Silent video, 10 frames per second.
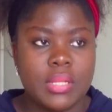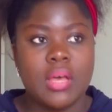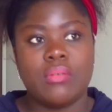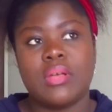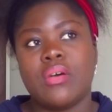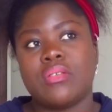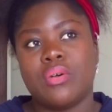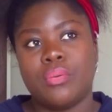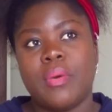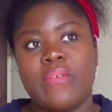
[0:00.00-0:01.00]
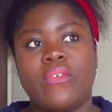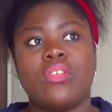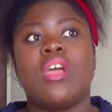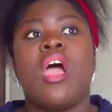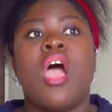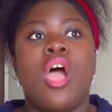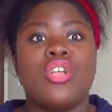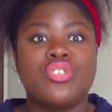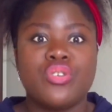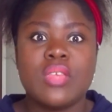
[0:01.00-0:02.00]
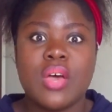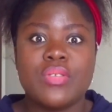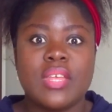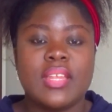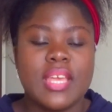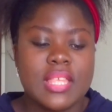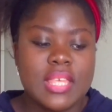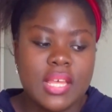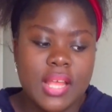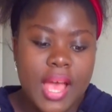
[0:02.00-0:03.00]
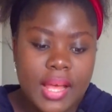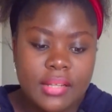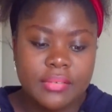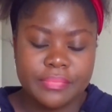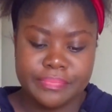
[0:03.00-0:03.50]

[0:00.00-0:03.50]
Now that was October 4th, 2018, and